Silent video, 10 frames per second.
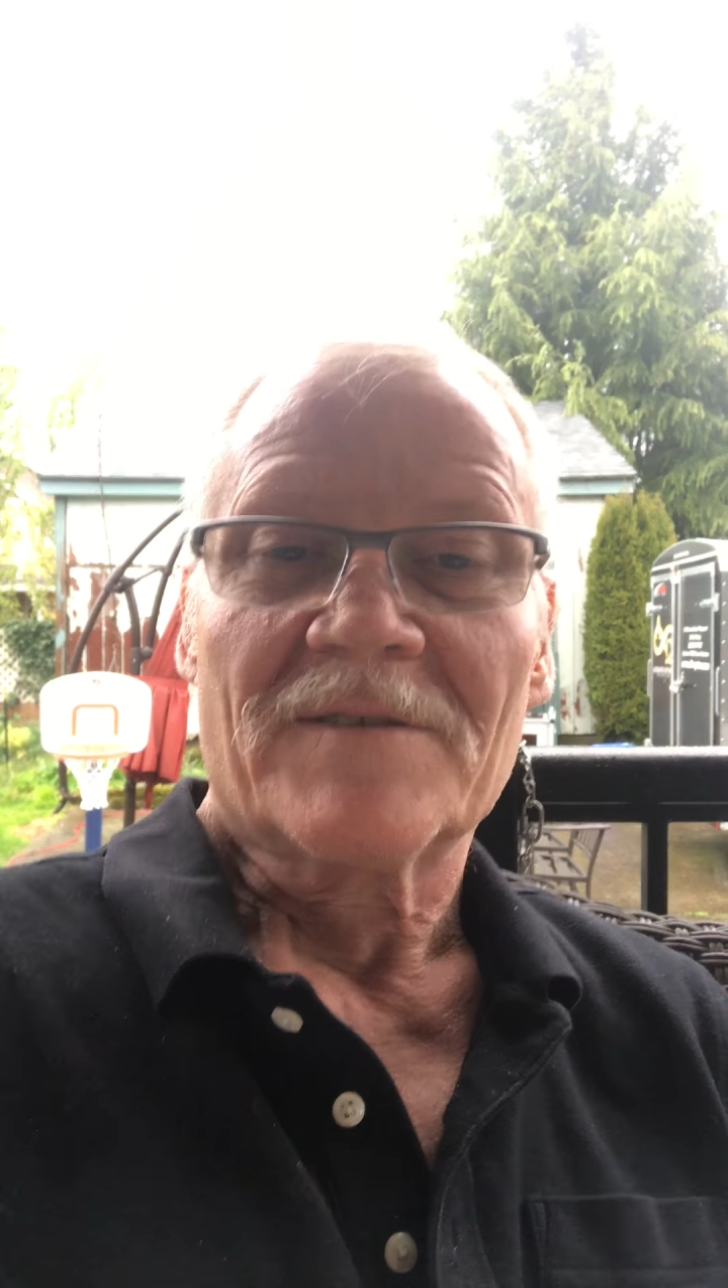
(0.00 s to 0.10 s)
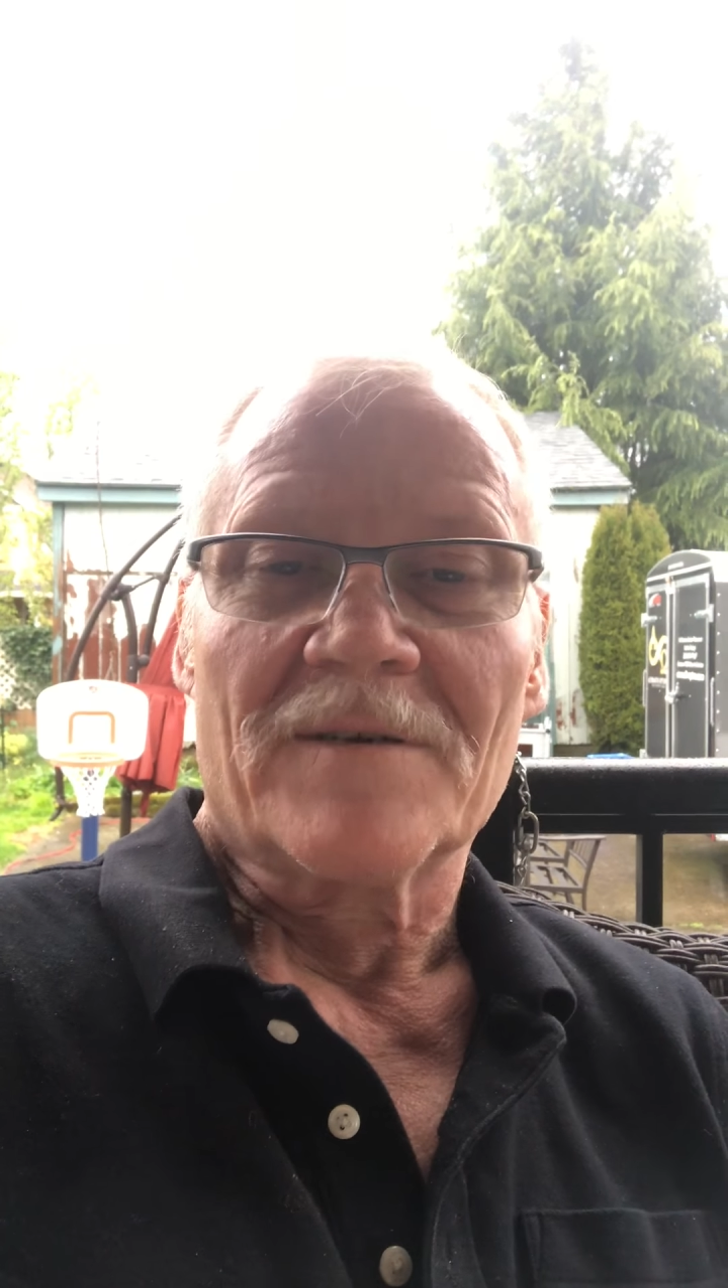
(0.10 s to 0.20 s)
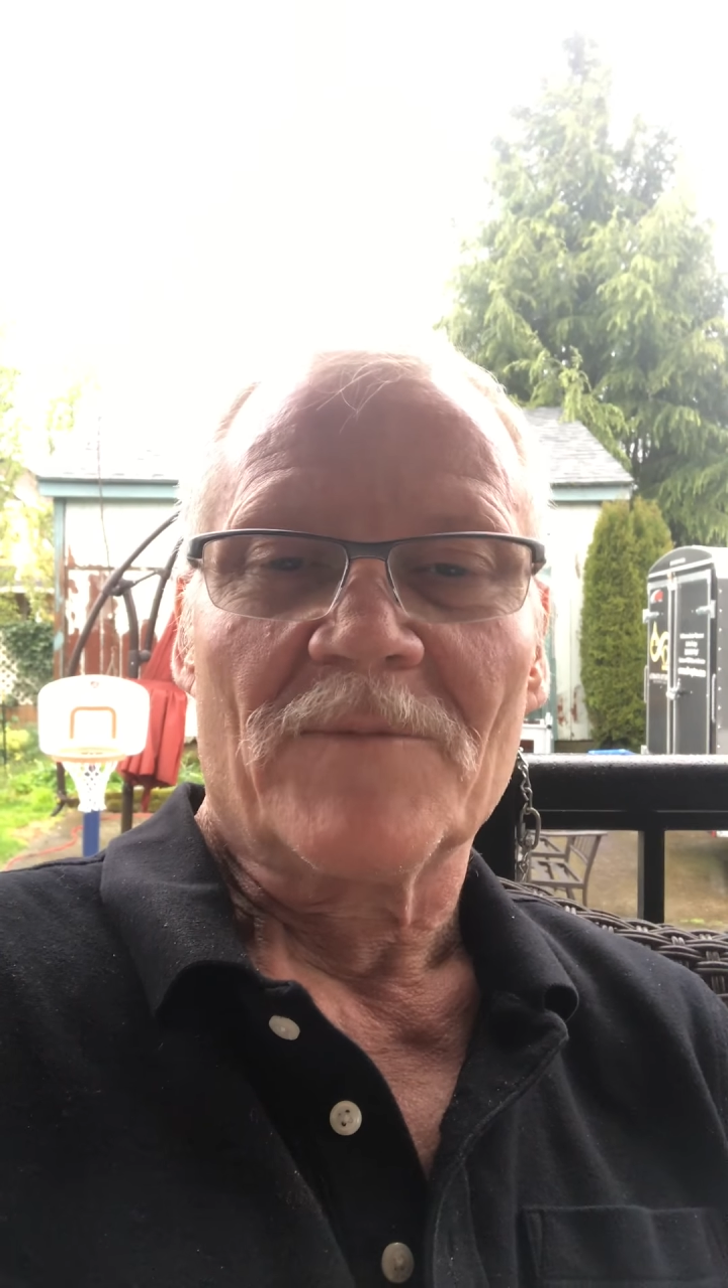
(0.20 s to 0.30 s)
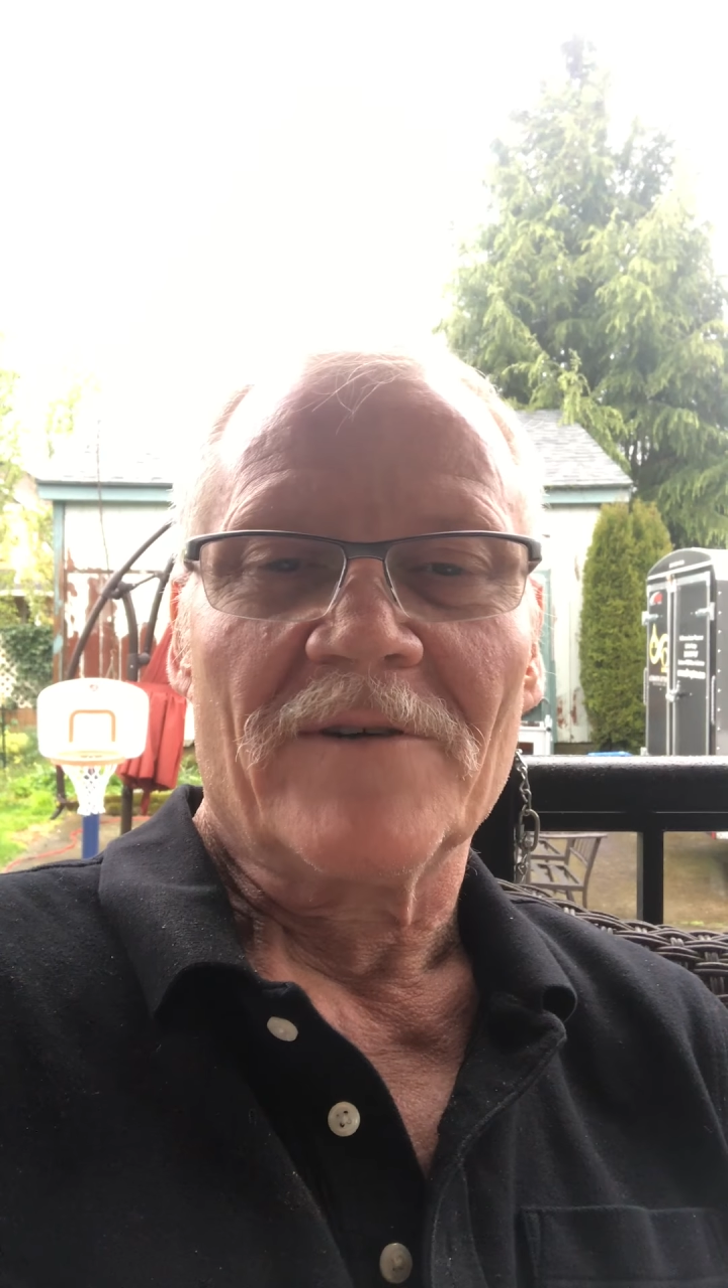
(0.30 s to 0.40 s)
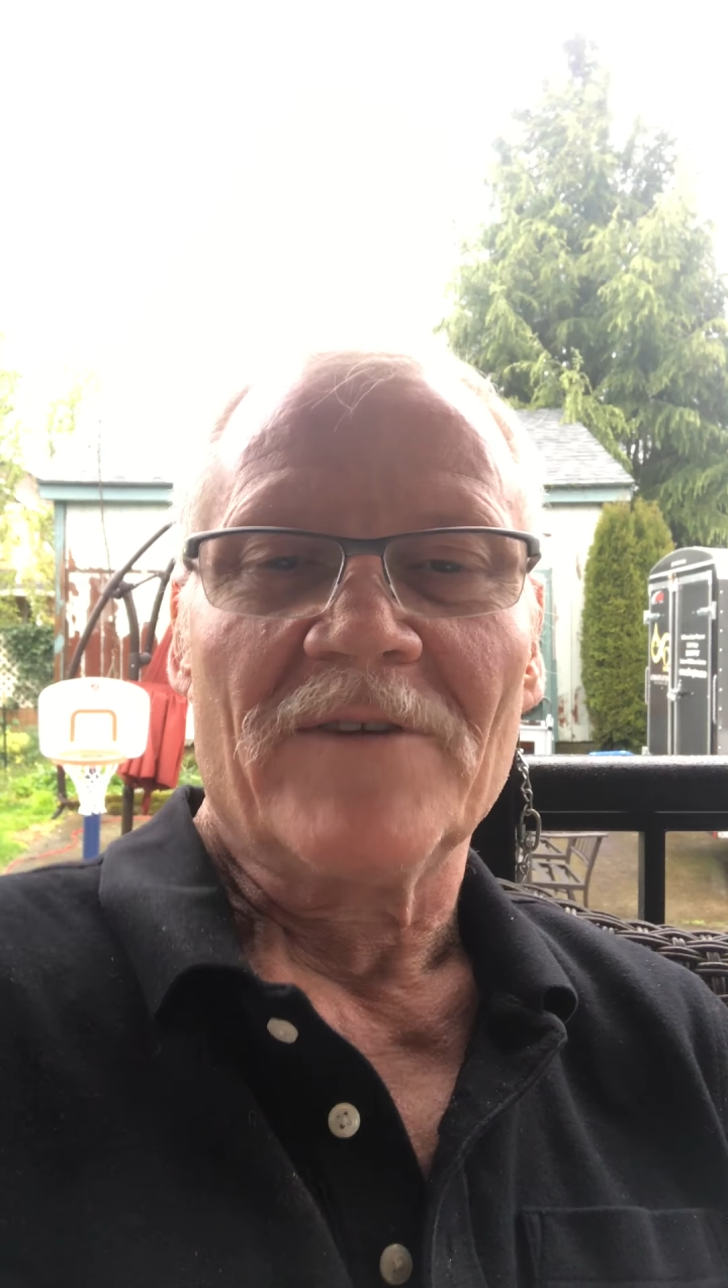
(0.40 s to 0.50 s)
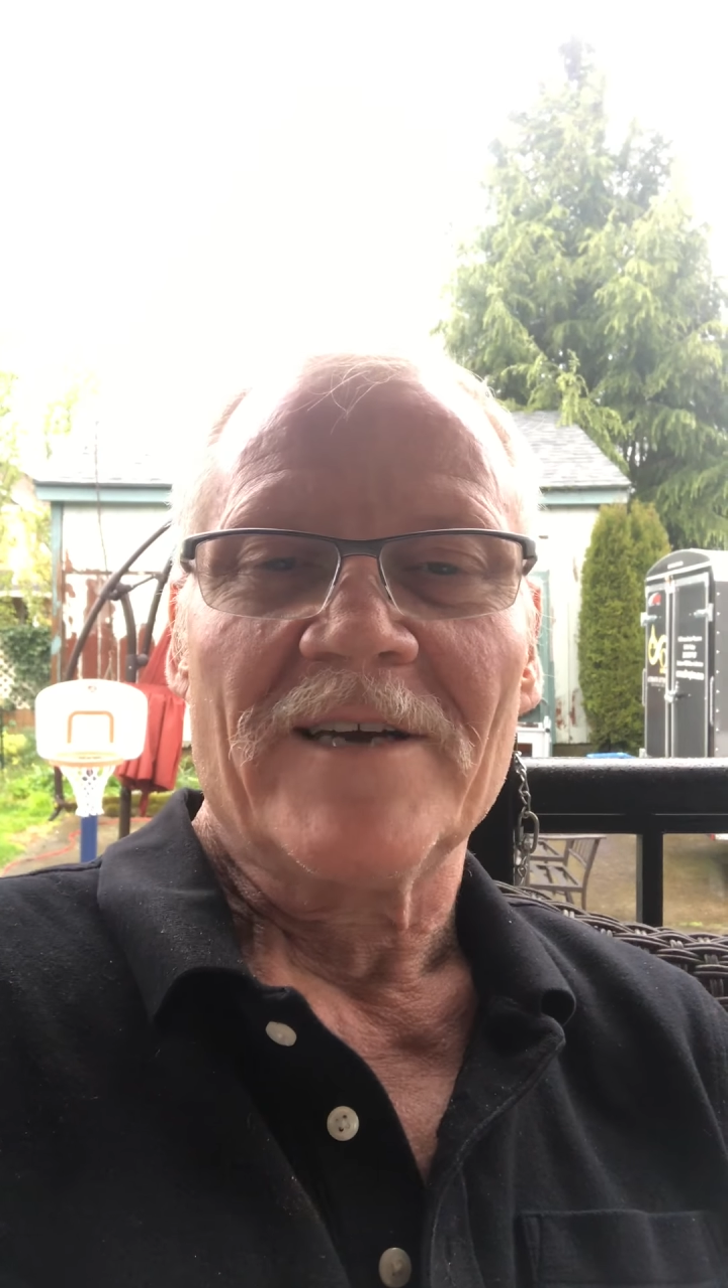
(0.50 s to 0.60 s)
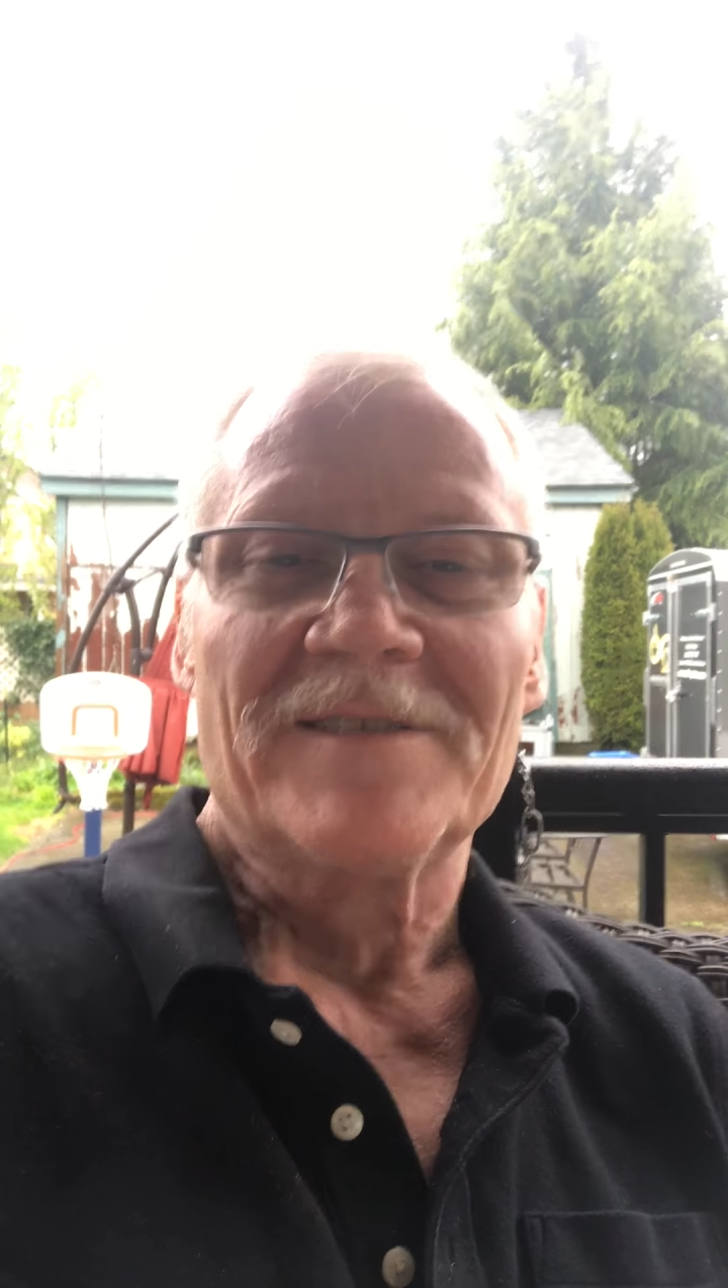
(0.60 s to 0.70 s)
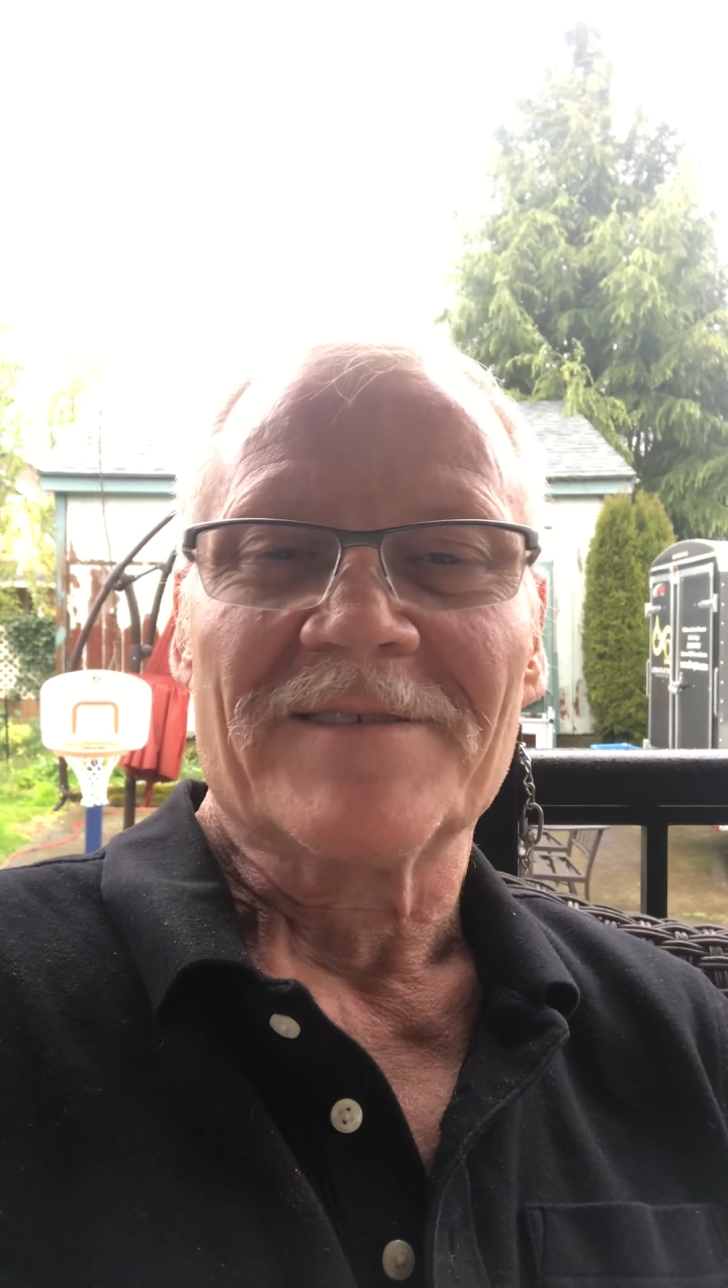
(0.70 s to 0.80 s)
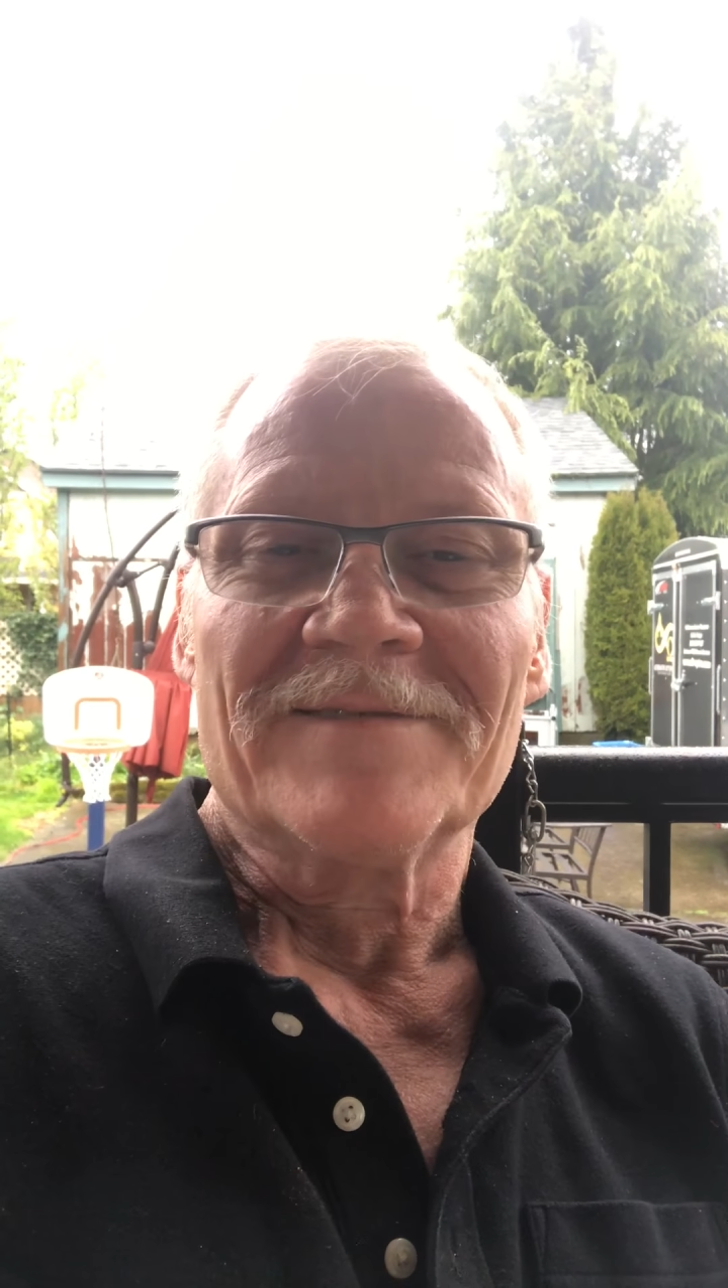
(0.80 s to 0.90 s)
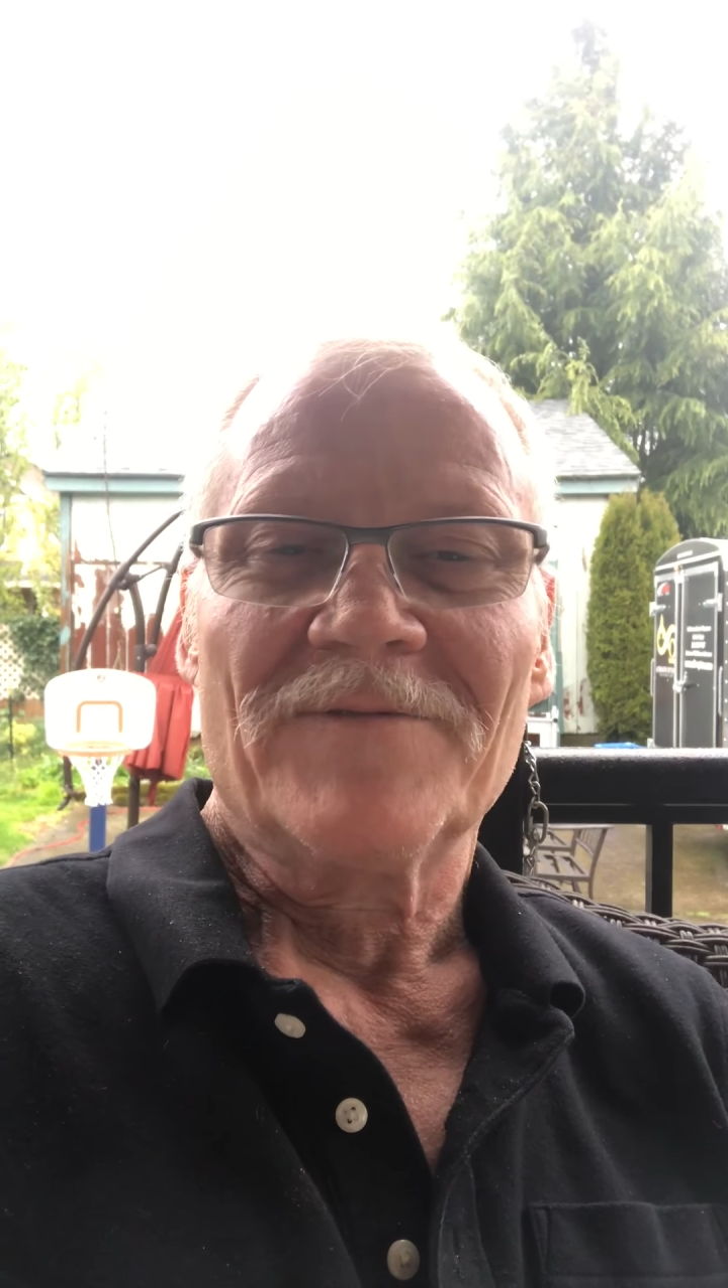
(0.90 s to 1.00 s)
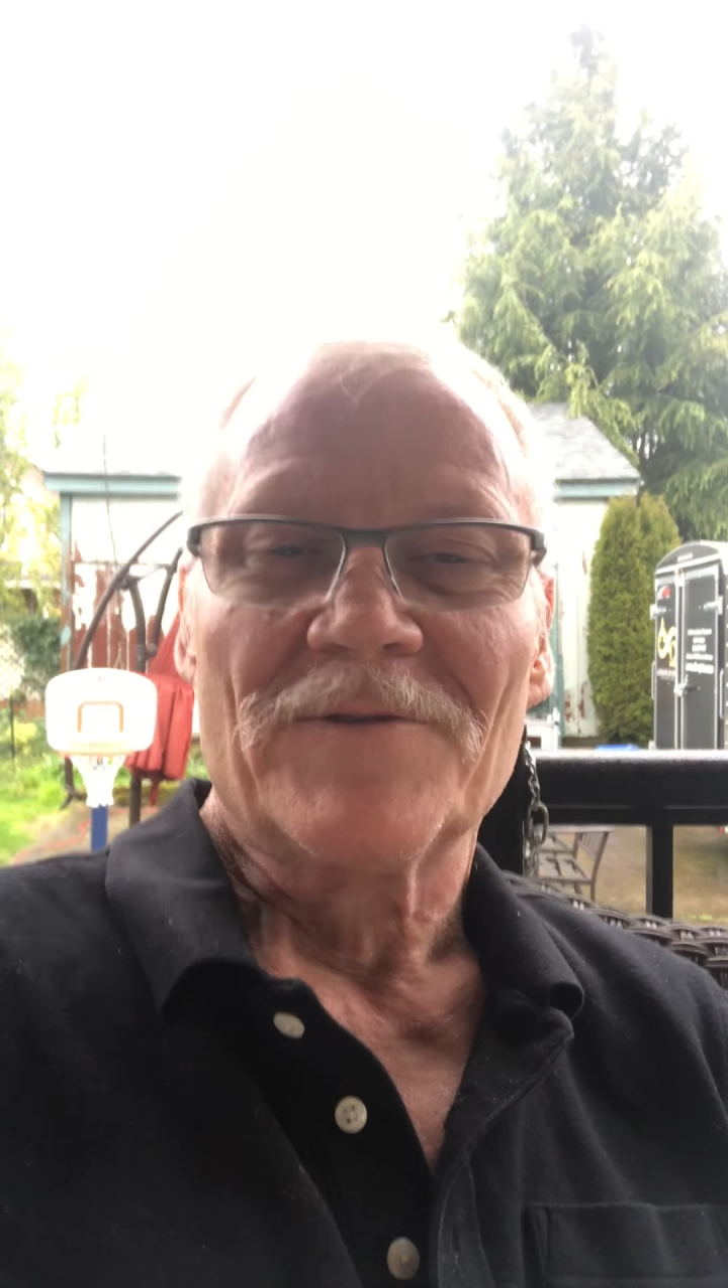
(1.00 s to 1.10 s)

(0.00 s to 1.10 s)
It's an abbreviation